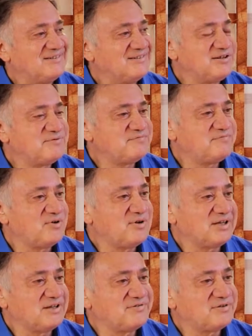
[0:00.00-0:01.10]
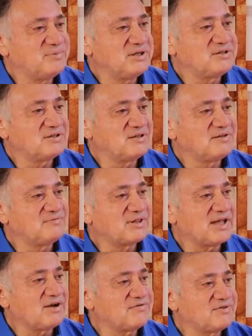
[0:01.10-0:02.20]
live fully, for me to live
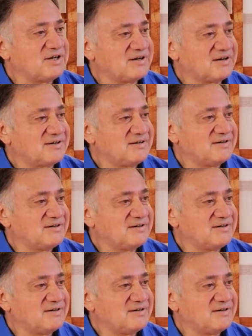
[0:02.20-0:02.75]
without fear?